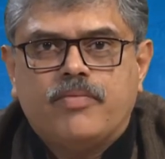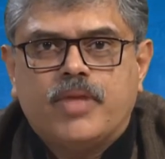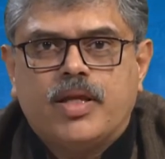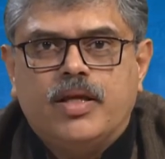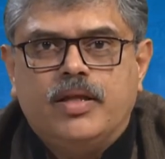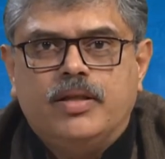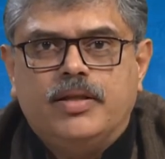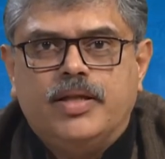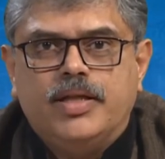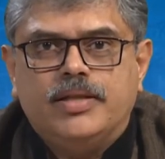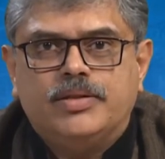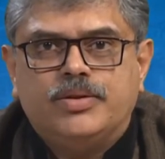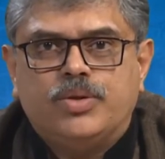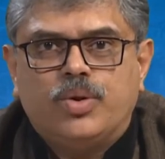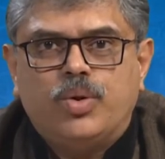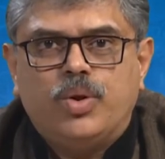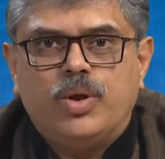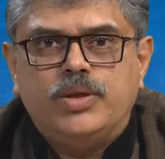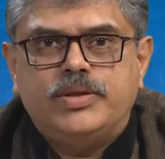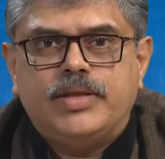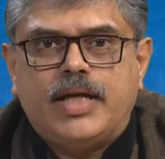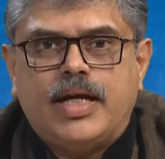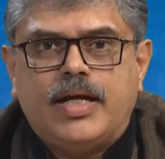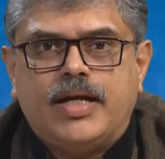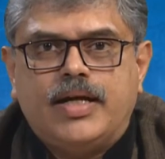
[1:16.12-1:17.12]
These
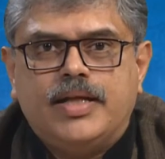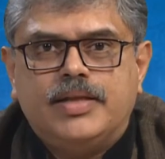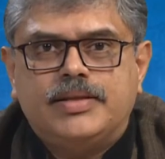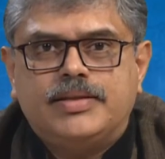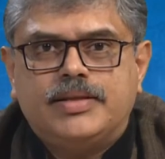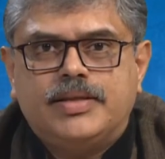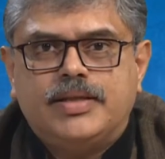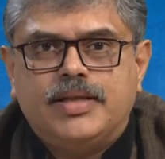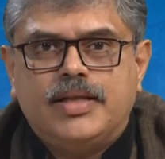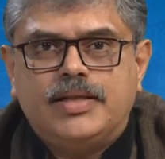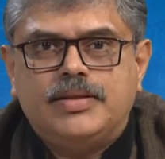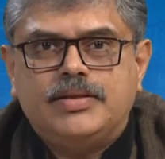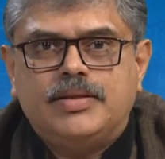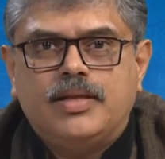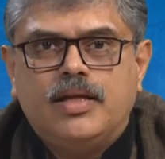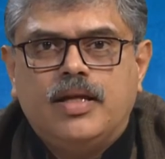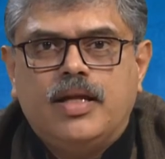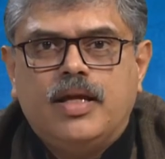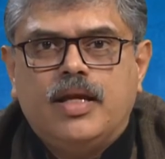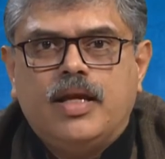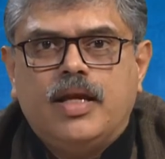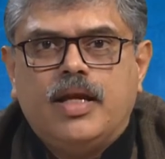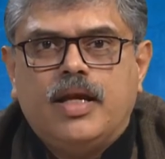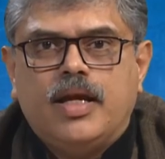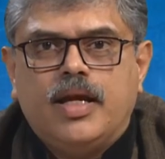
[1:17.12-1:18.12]
roles are discussed
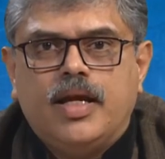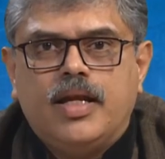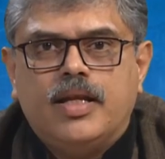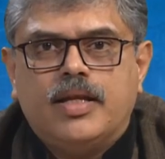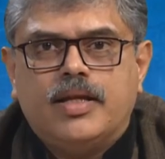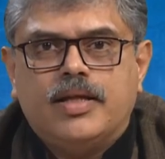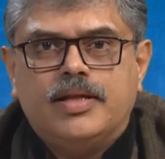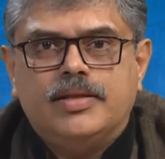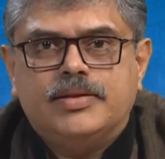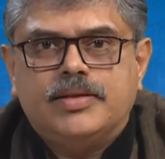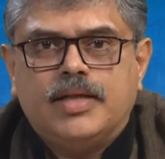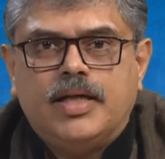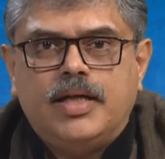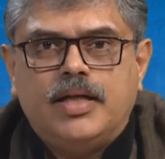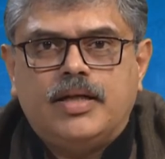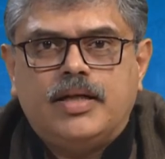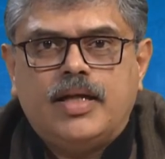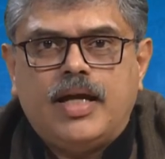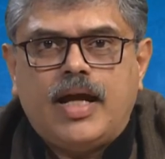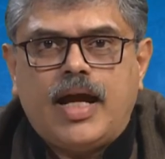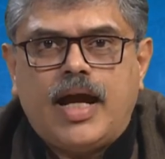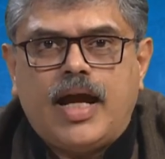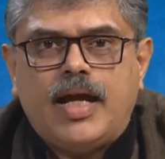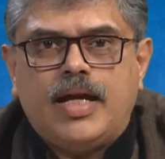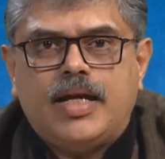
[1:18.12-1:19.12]
in result
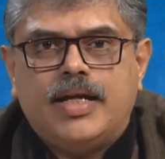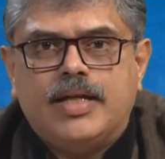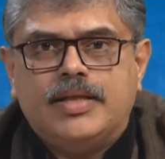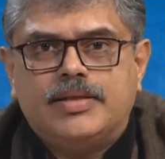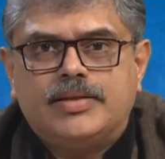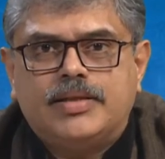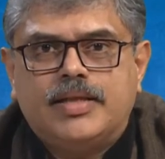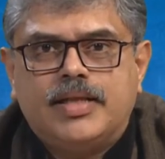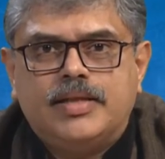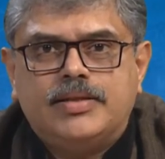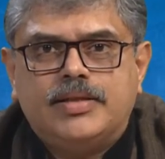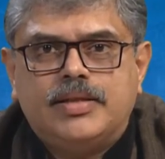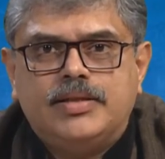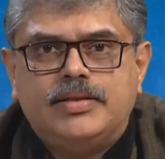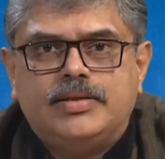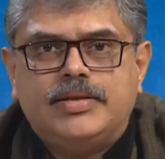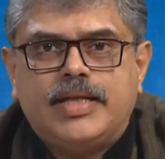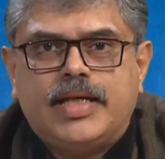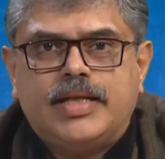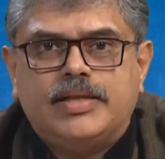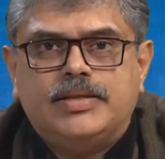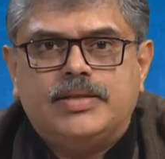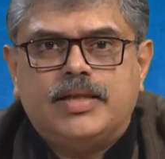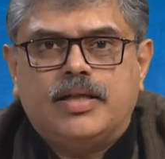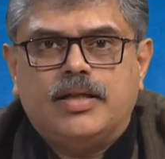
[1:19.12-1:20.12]
and discussion
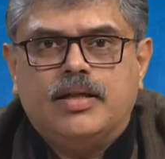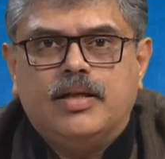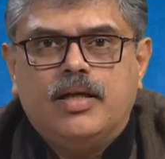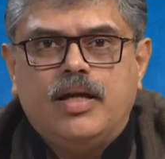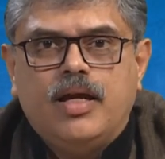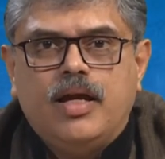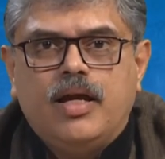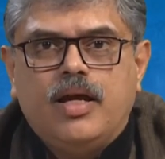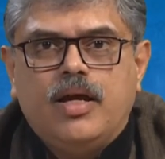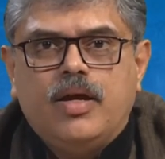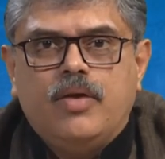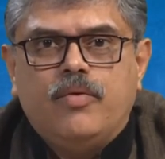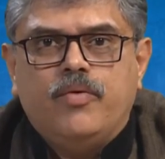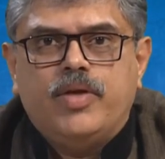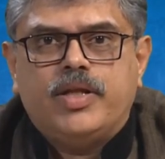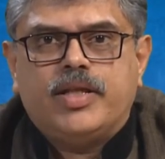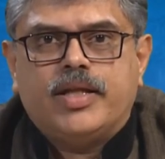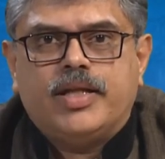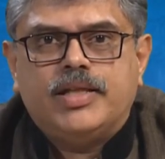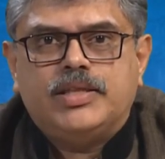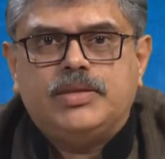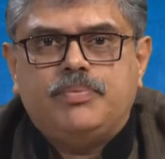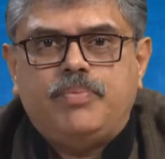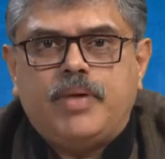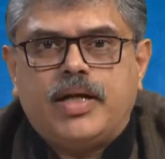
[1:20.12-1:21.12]
section with
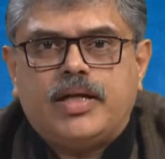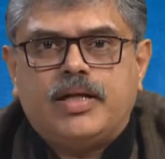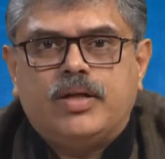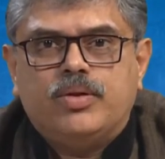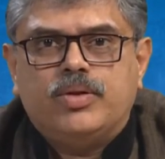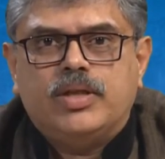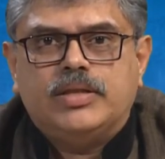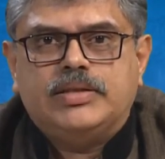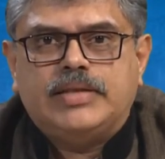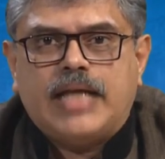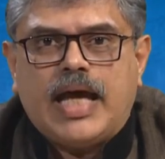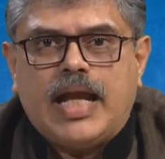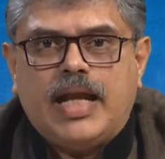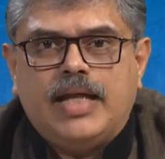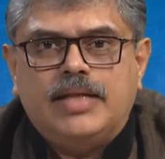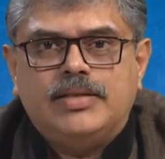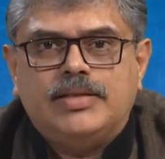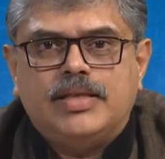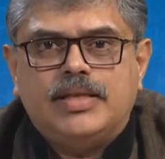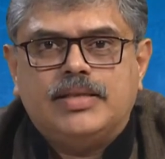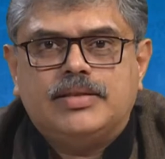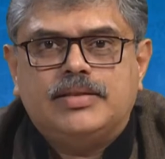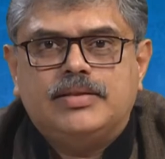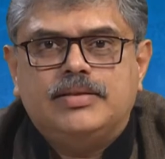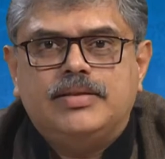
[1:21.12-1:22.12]
respect to the
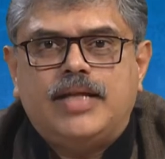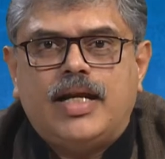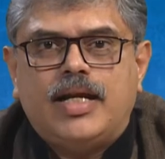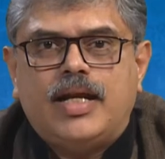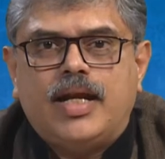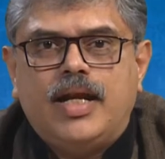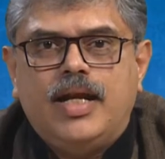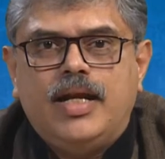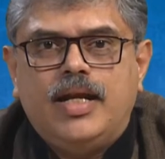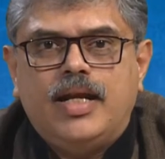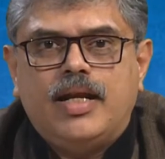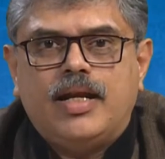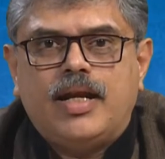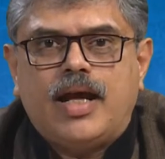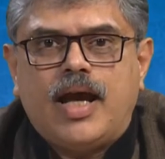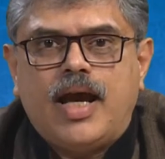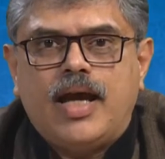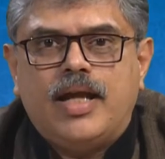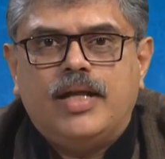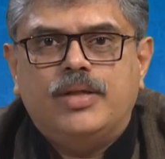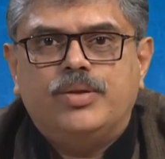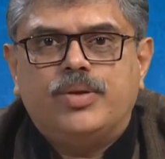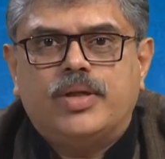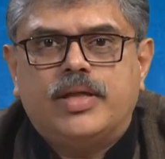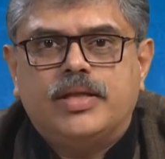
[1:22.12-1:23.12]
challenges that Indian higher
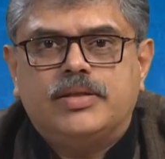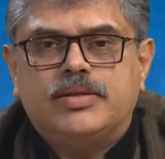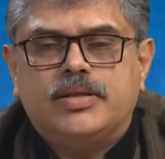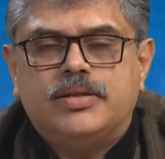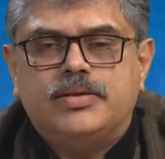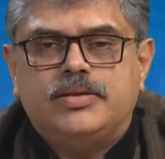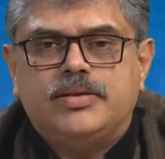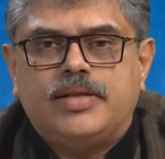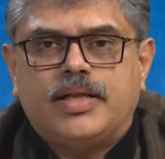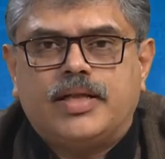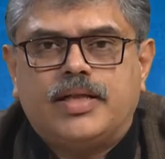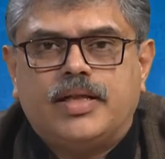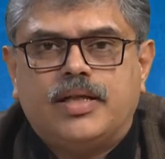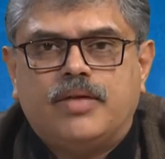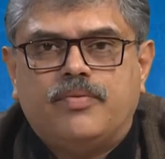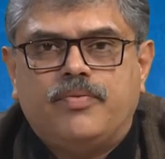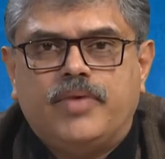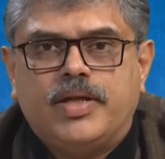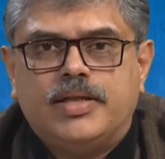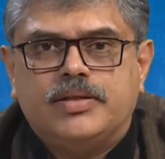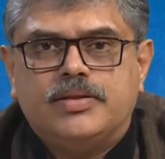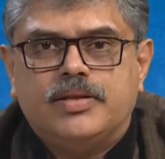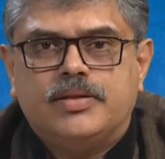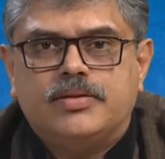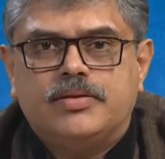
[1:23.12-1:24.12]
education sector
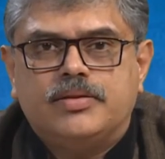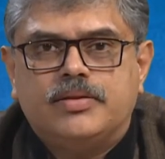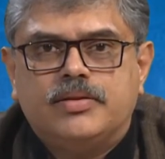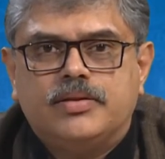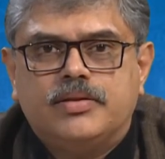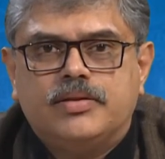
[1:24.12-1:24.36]
faces.